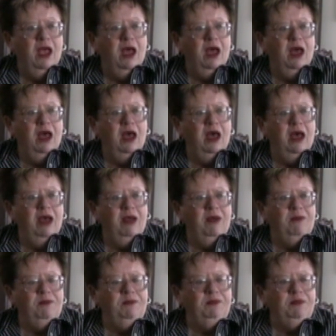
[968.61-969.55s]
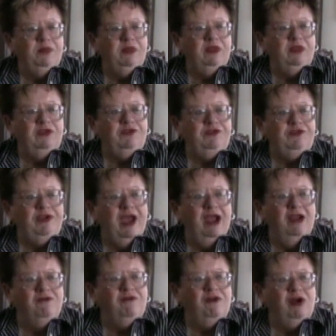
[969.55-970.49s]
The
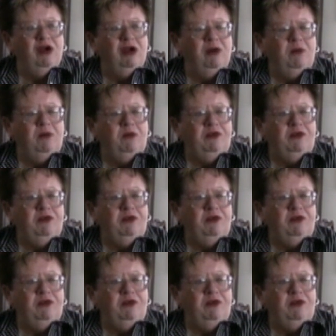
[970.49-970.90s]
stock farm